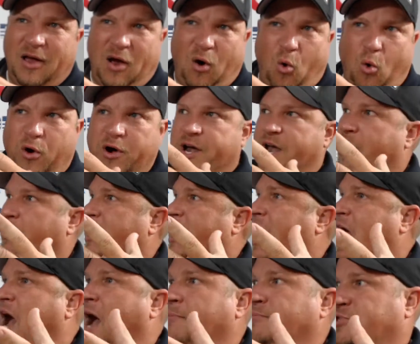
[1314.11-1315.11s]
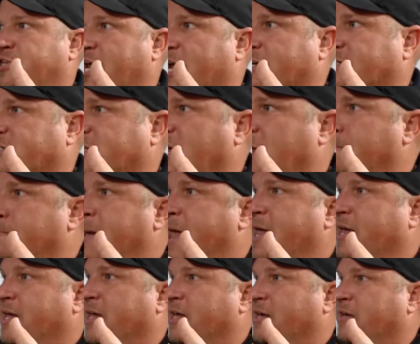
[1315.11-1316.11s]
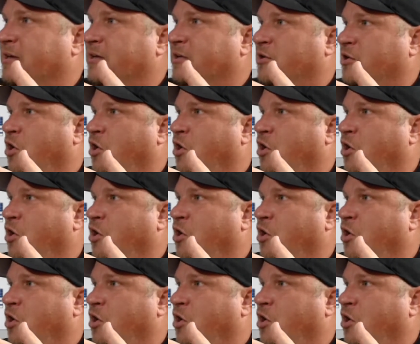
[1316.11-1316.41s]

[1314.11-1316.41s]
ordinary objects and make it